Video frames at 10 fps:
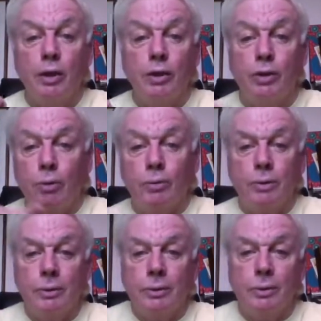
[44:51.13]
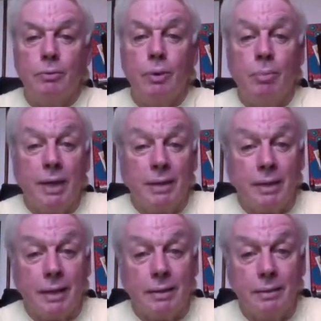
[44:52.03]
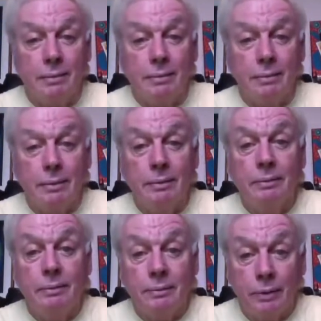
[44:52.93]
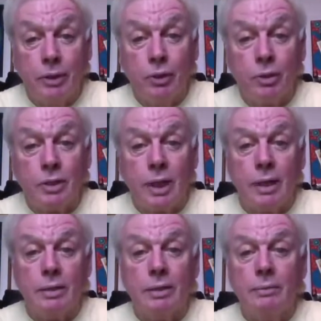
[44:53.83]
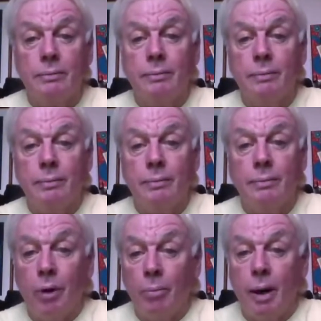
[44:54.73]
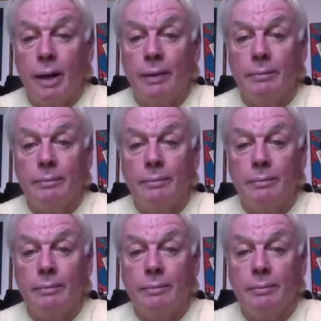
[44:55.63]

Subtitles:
don't repeat it, for your sakes, not mine.